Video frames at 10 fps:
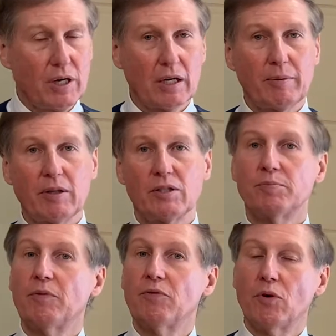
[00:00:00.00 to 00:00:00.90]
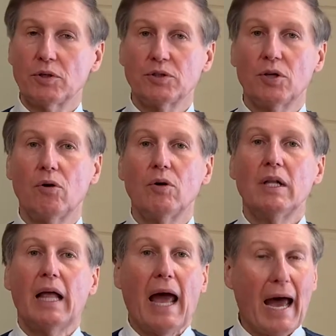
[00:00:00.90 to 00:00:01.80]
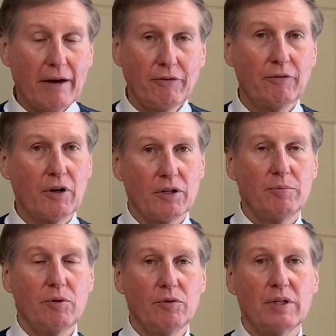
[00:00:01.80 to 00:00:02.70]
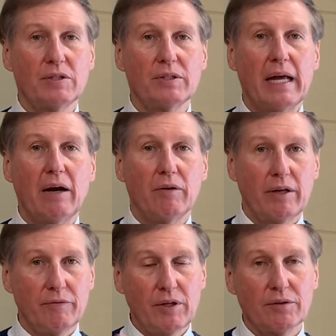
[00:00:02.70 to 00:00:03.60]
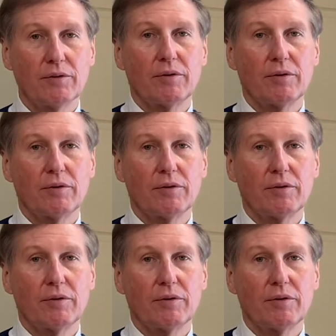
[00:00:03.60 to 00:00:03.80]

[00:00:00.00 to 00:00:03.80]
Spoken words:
about this before. So half of our communities now have either